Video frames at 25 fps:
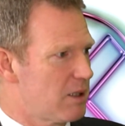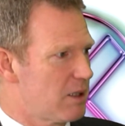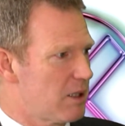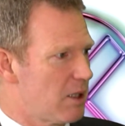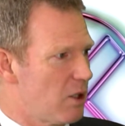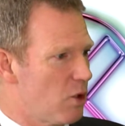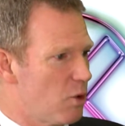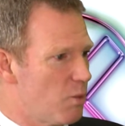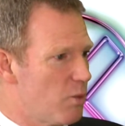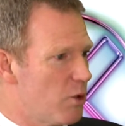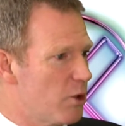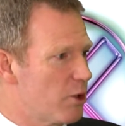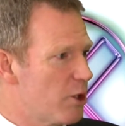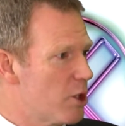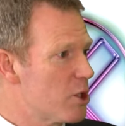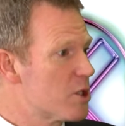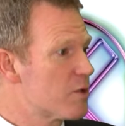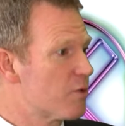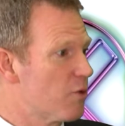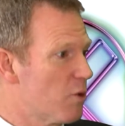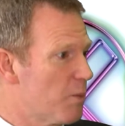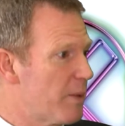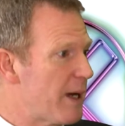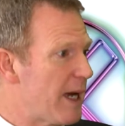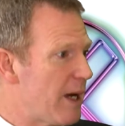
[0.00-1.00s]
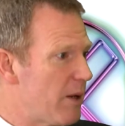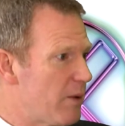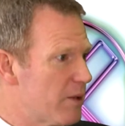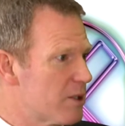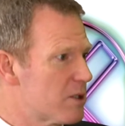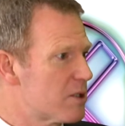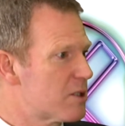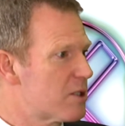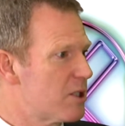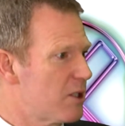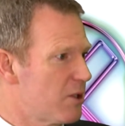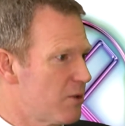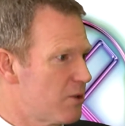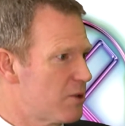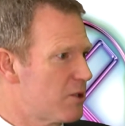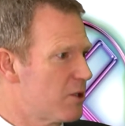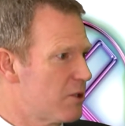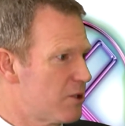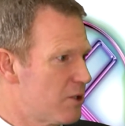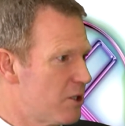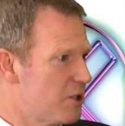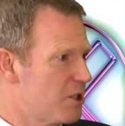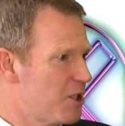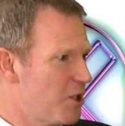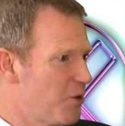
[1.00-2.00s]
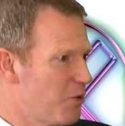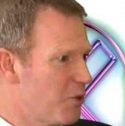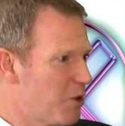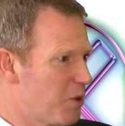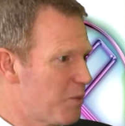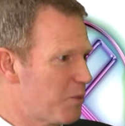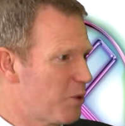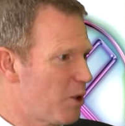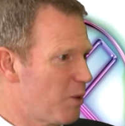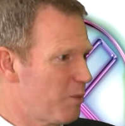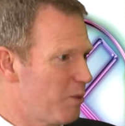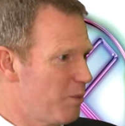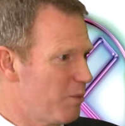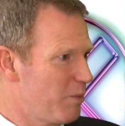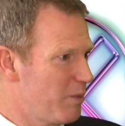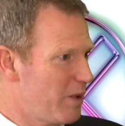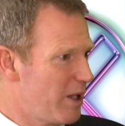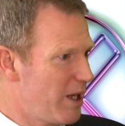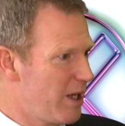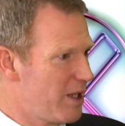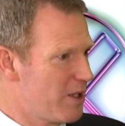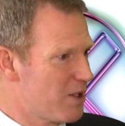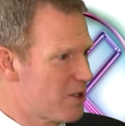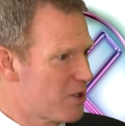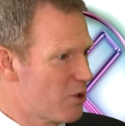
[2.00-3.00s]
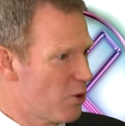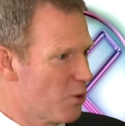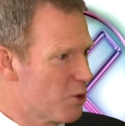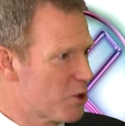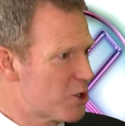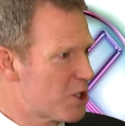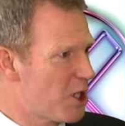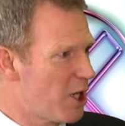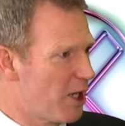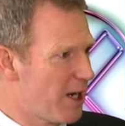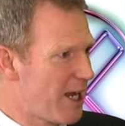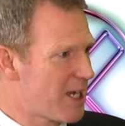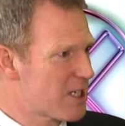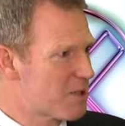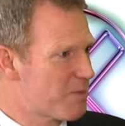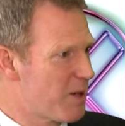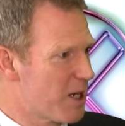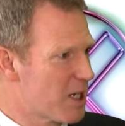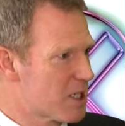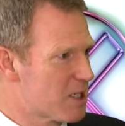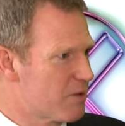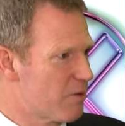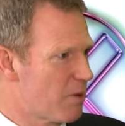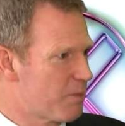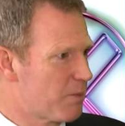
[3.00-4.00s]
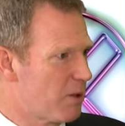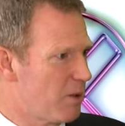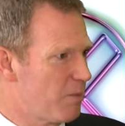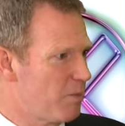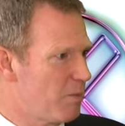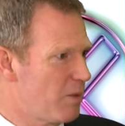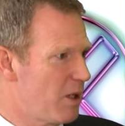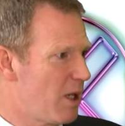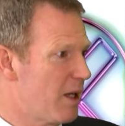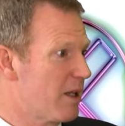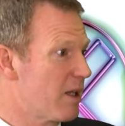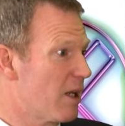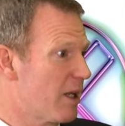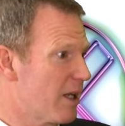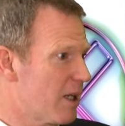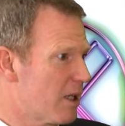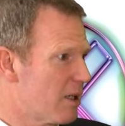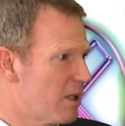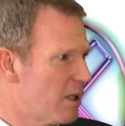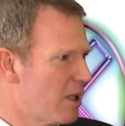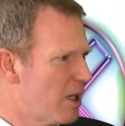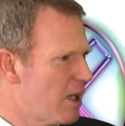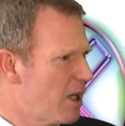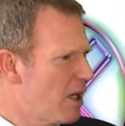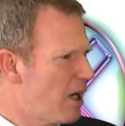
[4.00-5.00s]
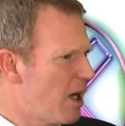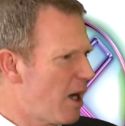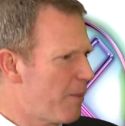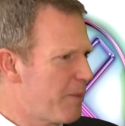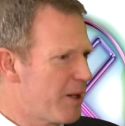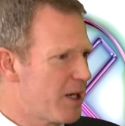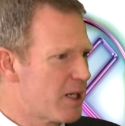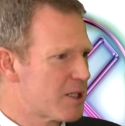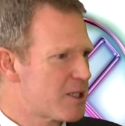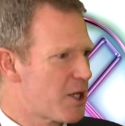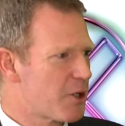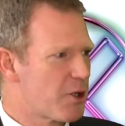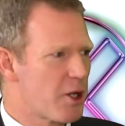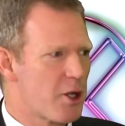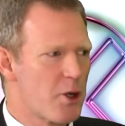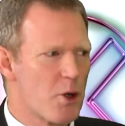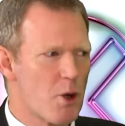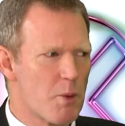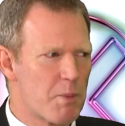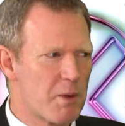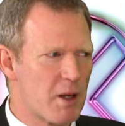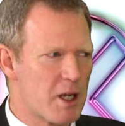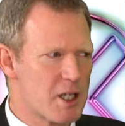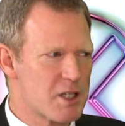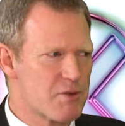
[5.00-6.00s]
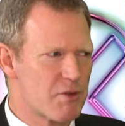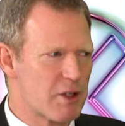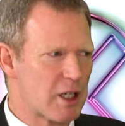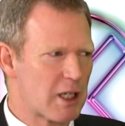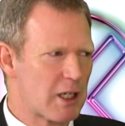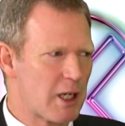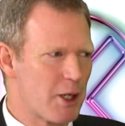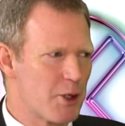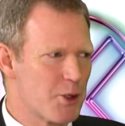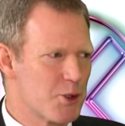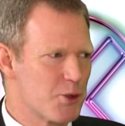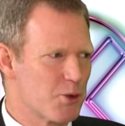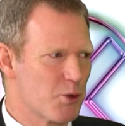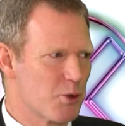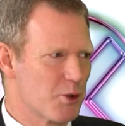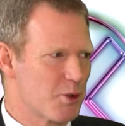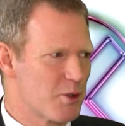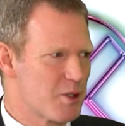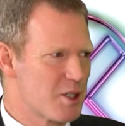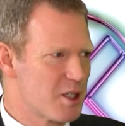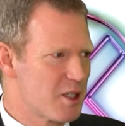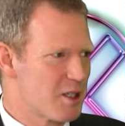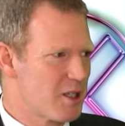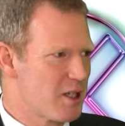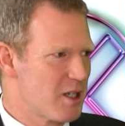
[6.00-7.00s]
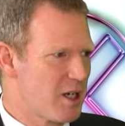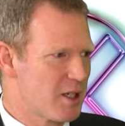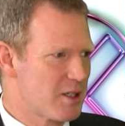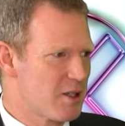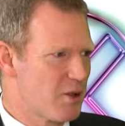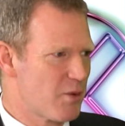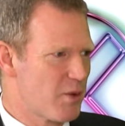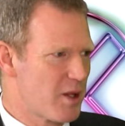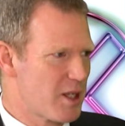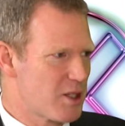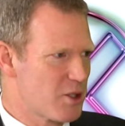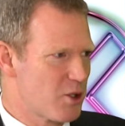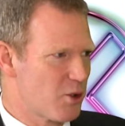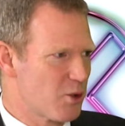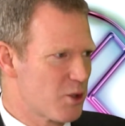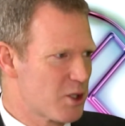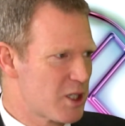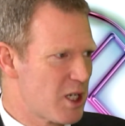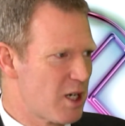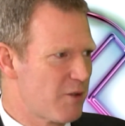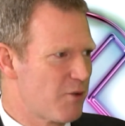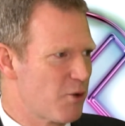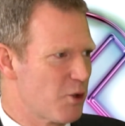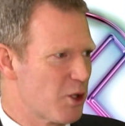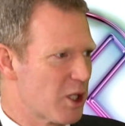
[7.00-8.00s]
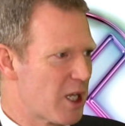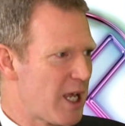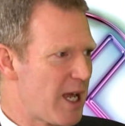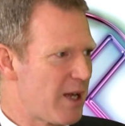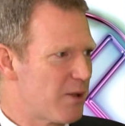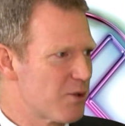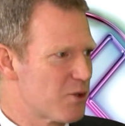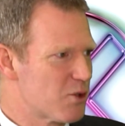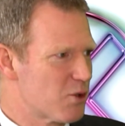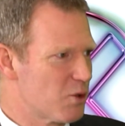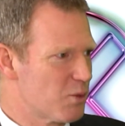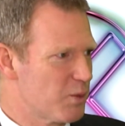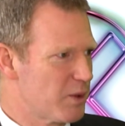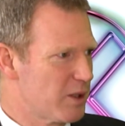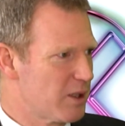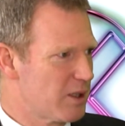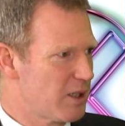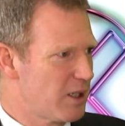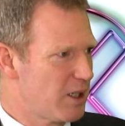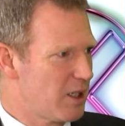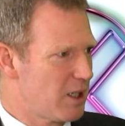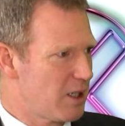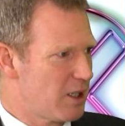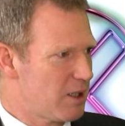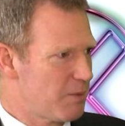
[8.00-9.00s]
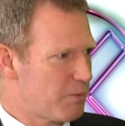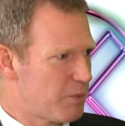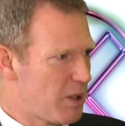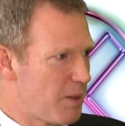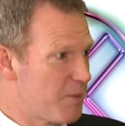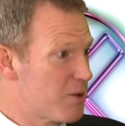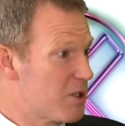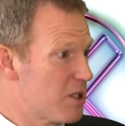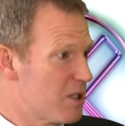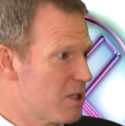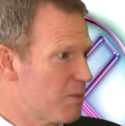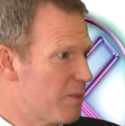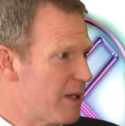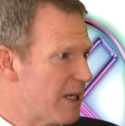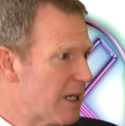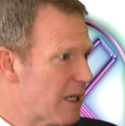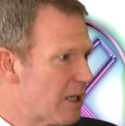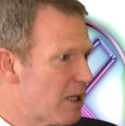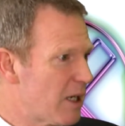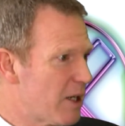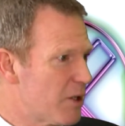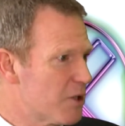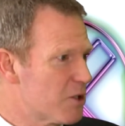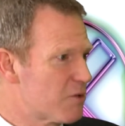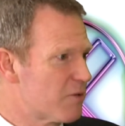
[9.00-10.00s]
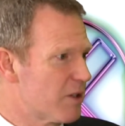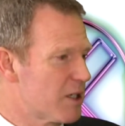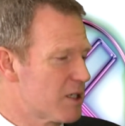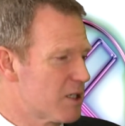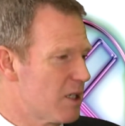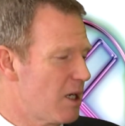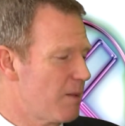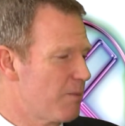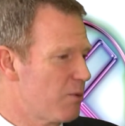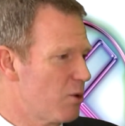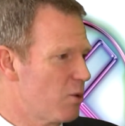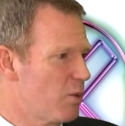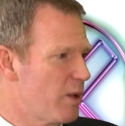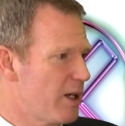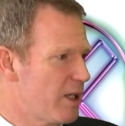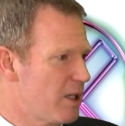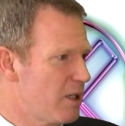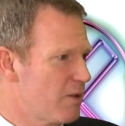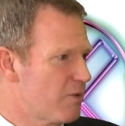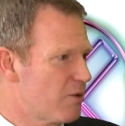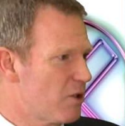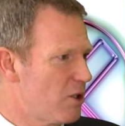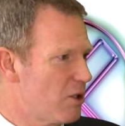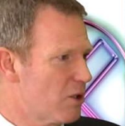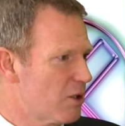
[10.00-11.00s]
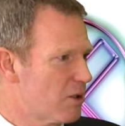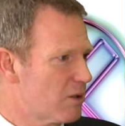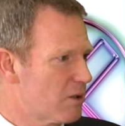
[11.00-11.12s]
or more useful powers to, to, to deal with the problem in, or certain aspects of a problem. Like, like, I mean, I don't know who applies for the closure order. It, I don't know if that's yourself or the council, but mm. premises are being closed, for example, where you've got